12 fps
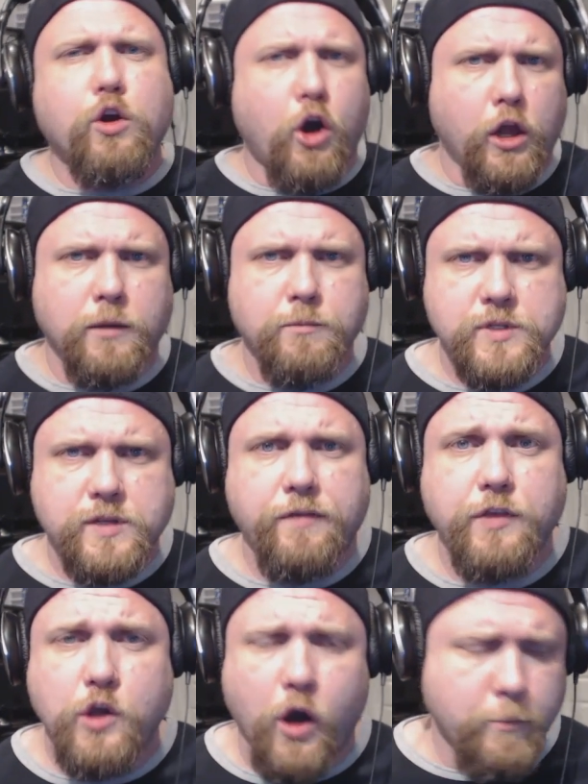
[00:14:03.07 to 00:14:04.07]
columns
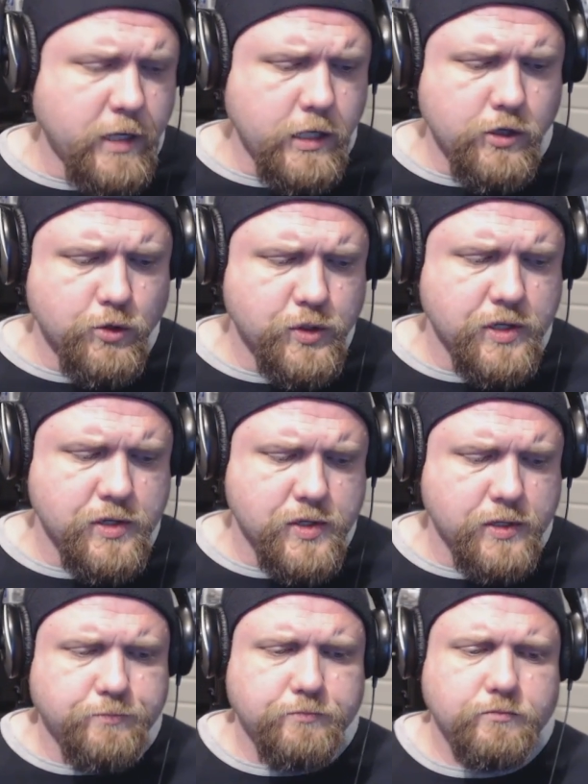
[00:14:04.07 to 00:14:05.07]
that the Omni uses.